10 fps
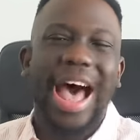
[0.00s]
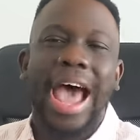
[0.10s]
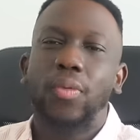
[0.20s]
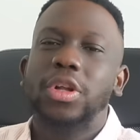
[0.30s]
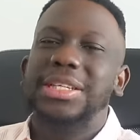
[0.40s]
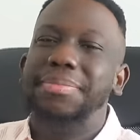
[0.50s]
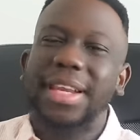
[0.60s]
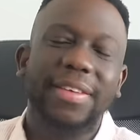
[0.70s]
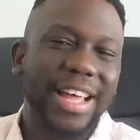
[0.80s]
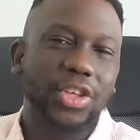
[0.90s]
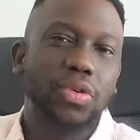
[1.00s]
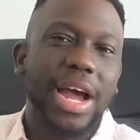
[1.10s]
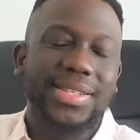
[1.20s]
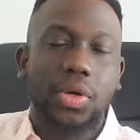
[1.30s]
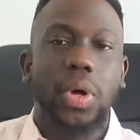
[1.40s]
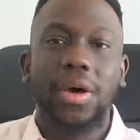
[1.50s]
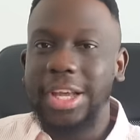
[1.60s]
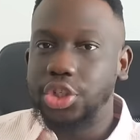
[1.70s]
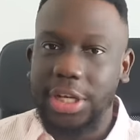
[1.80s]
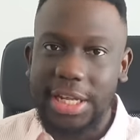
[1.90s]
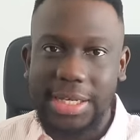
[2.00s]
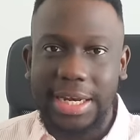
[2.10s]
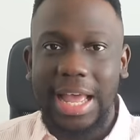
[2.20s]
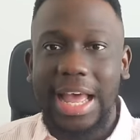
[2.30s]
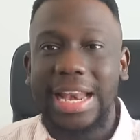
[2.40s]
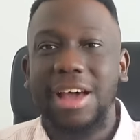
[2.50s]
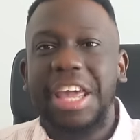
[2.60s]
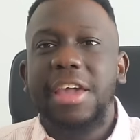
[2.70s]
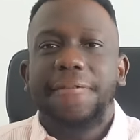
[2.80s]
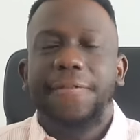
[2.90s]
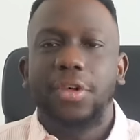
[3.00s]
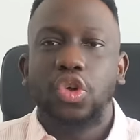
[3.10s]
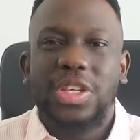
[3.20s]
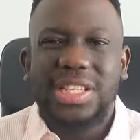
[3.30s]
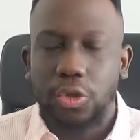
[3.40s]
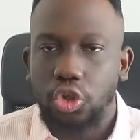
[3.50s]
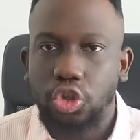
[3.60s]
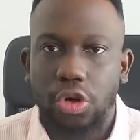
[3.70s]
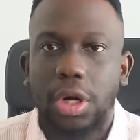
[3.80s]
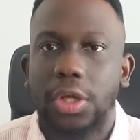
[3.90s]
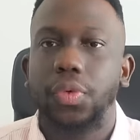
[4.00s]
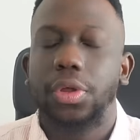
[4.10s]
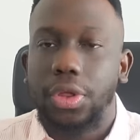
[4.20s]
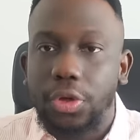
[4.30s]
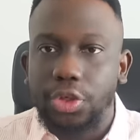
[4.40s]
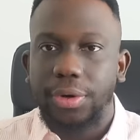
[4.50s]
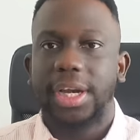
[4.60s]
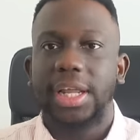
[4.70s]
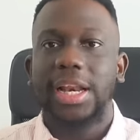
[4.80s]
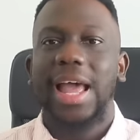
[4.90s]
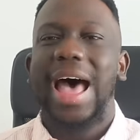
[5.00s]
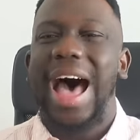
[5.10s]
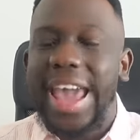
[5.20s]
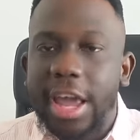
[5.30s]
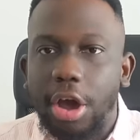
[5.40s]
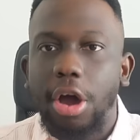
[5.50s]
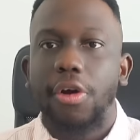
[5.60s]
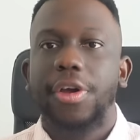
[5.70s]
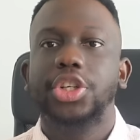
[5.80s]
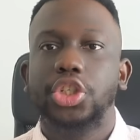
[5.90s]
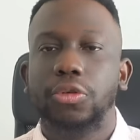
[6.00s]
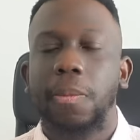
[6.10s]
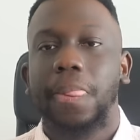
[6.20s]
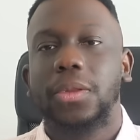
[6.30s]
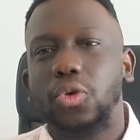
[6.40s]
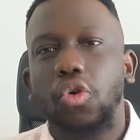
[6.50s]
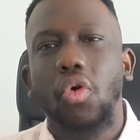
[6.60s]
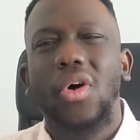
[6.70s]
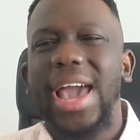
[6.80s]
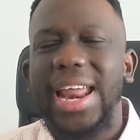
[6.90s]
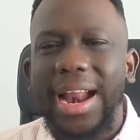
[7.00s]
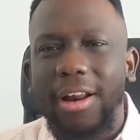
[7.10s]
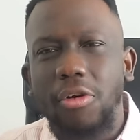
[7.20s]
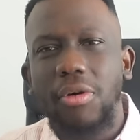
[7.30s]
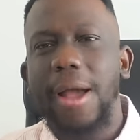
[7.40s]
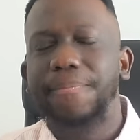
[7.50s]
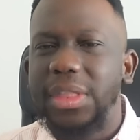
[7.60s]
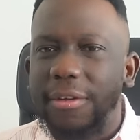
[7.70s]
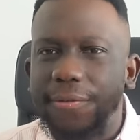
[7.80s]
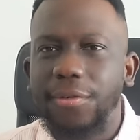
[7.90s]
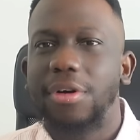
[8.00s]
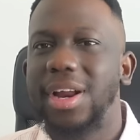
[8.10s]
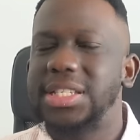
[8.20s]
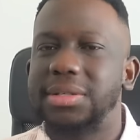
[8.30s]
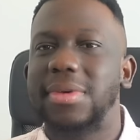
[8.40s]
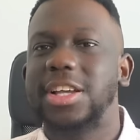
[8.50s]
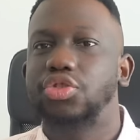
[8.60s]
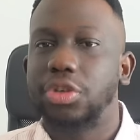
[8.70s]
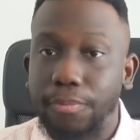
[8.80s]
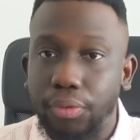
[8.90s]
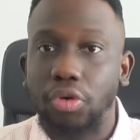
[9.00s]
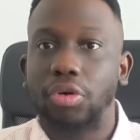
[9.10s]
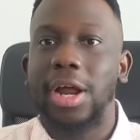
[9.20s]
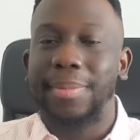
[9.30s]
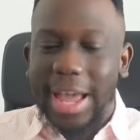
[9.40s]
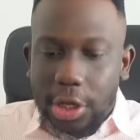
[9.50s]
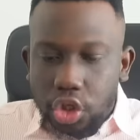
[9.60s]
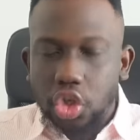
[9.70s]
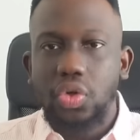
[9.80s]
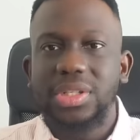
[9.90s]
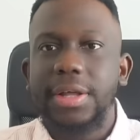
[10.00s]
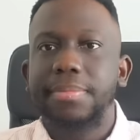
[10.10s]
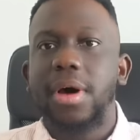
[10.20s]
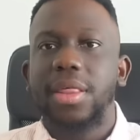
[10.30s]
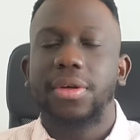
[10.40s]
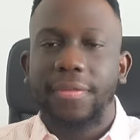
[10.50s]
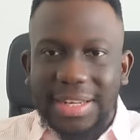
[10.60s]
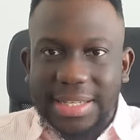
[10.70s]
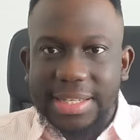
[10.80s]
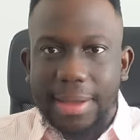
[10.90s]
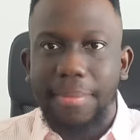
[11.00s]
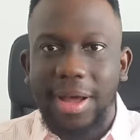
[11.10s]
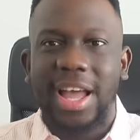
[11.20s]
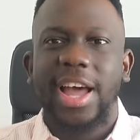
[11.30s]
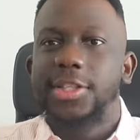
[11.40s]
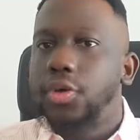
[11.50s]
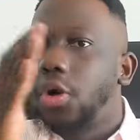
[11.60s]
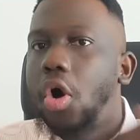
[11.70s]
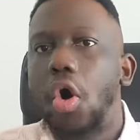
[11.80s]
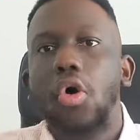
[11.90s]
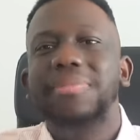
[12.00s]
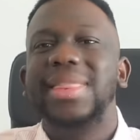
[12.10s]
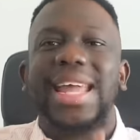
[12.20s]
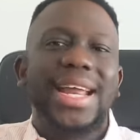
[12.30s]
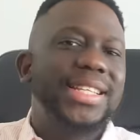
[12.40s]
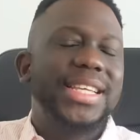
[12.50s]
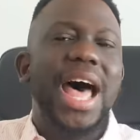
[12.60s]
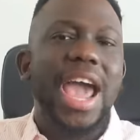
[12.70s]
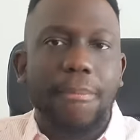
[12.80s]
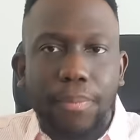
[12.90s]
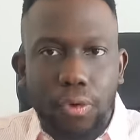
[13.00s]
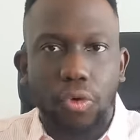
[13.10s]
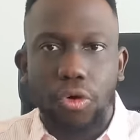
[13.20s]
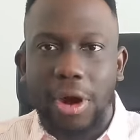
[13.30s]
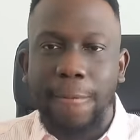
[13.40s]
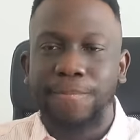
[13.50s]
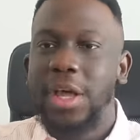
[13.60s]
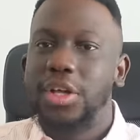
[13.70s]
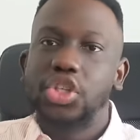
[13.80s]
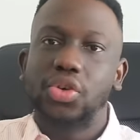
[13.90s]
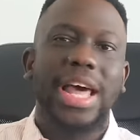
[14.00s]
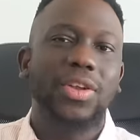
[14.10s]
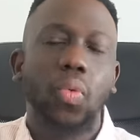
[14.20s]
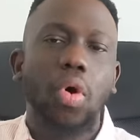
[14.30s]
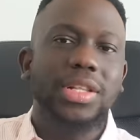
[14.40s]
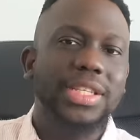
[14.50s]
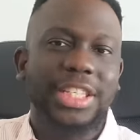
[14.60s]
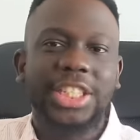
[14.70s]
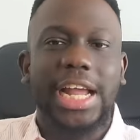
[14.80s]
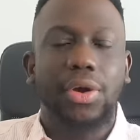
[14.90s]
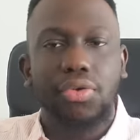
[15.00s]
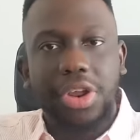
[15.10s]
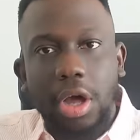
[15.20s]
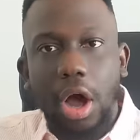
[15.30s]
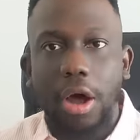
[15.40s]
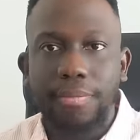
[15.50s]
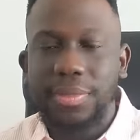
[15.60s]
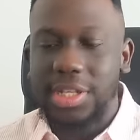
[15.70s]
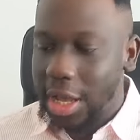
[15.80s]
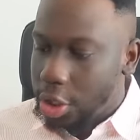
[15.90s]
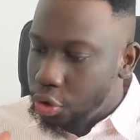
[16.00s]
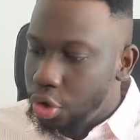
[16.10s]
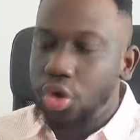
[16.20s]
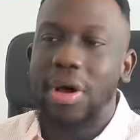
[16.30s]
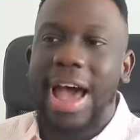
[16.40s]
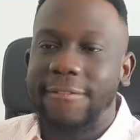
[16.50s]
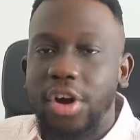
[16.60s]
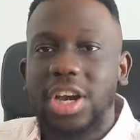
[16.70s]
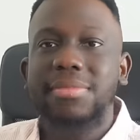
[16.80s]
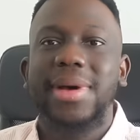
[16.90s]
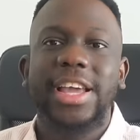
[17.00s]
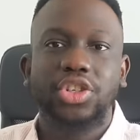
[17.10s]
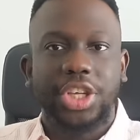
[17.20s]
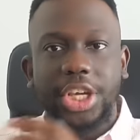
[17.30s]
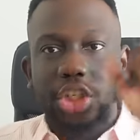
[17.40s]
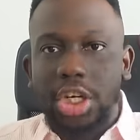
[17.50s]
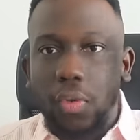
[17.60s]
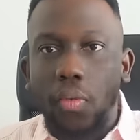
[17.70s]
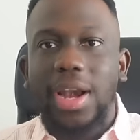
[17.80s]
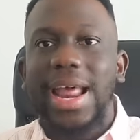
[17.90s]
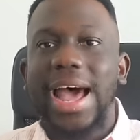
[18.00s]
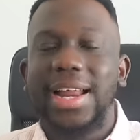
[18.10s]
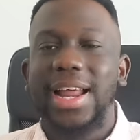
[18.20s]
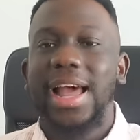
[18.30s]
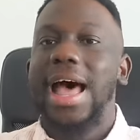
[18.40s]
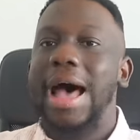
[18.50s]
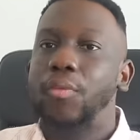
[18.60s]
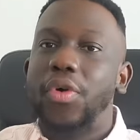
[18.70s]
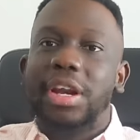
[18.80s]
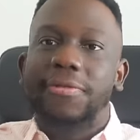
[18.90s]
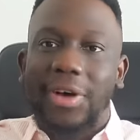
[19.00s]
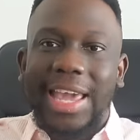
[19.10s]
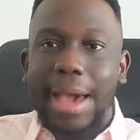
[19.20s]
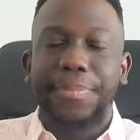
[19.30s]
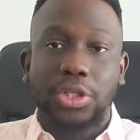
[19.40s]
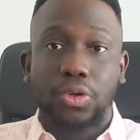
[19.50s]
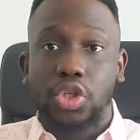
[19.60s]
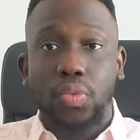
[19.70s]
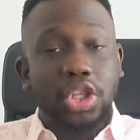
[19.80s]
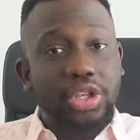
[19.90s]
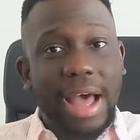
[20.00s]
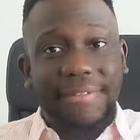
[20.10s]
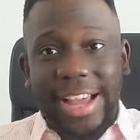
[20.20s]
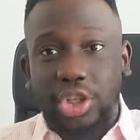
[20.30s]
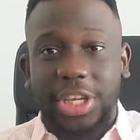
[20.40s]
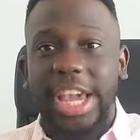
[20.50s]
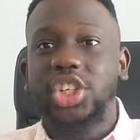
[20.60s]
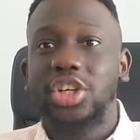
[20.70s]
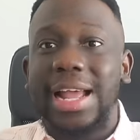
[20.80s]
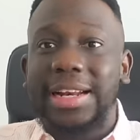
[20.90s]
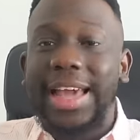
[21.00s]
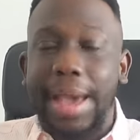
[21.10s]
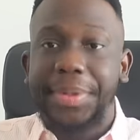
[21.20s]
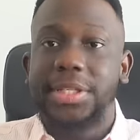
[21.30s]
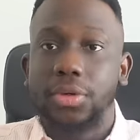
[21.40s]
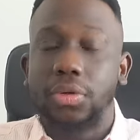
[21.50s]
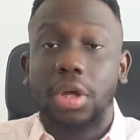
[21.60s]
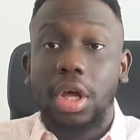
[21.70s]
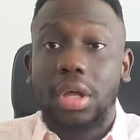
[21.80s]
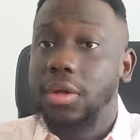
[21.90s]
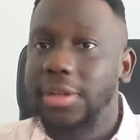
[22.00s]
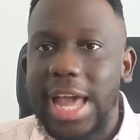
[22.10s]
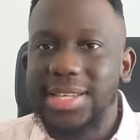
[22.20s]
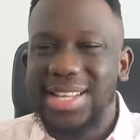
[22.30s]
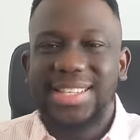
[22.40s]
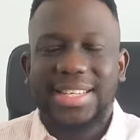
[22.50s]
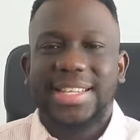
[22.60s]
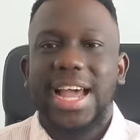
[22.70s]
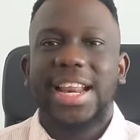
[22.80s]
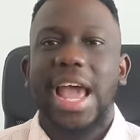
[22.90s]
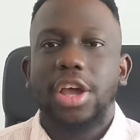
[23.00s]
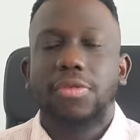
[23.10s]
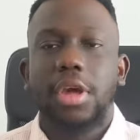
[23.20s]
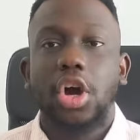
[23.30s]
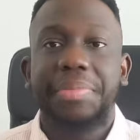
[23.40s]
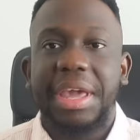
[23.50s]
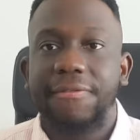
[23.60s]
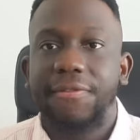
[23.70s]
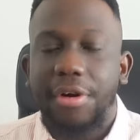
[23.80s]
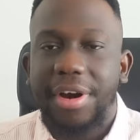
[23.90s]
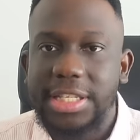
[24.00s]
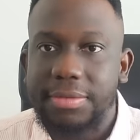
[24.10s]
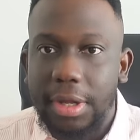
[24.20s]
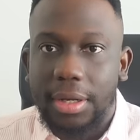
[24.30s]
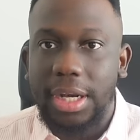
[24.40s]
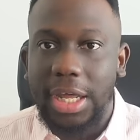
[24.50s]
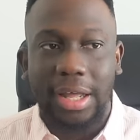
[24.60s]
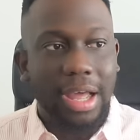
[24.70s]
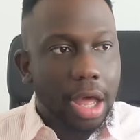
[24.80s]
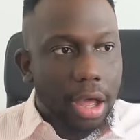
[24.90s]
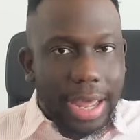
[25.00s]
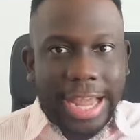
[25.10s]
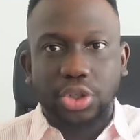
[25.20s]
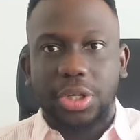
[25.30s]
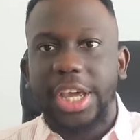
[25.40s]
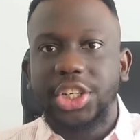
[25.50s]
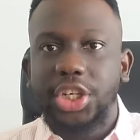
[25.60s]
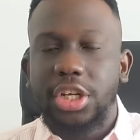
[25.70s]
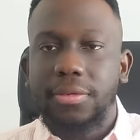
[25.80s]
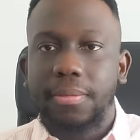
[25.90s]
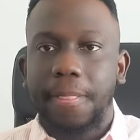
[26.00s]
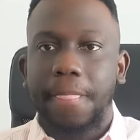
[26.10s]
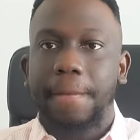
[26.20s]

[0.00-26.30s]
I want to believe that you guys are well educated. Now, if you're still struggling with your trading, I encourage you to go ahead and grab the Forex Mastery Program. Use the month of December to comb the entire program so that once January comes, you know, I've gotten my education in one hand, I'm waiting for capital. So once you have education and capital, guys, that's exactly how you become a Forex millionaire. Education,